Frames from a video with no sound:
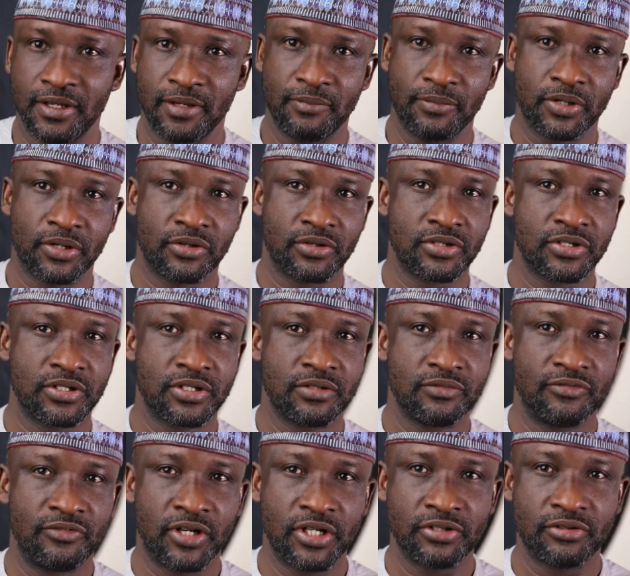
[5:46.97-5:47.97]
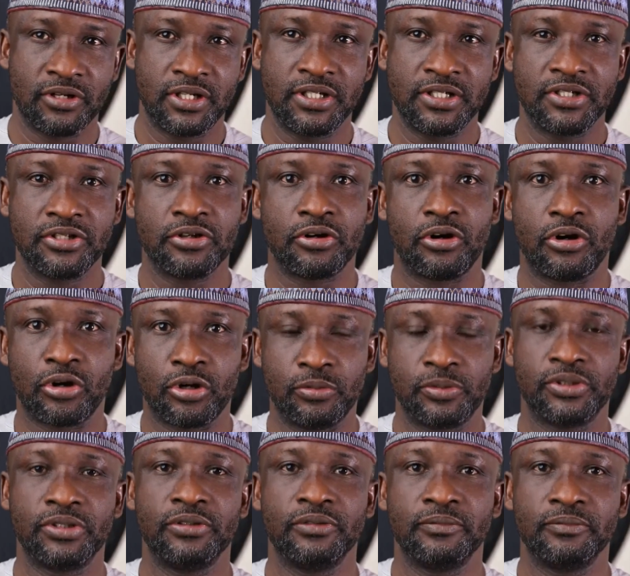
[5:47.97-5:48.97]
because virtually the
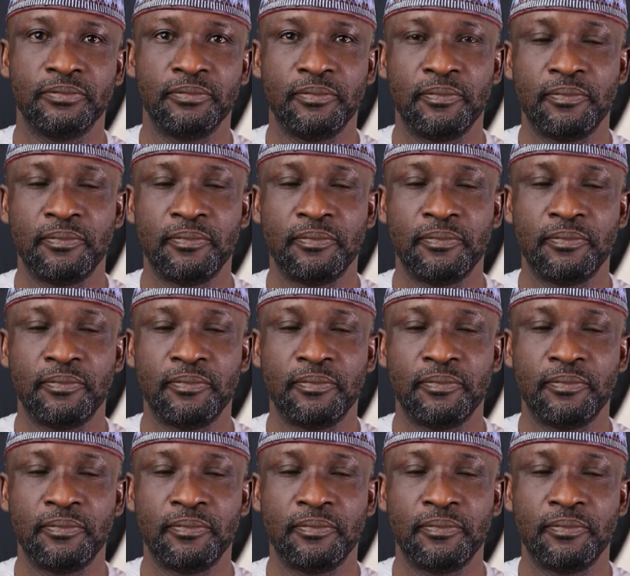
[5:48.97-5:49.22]
corruption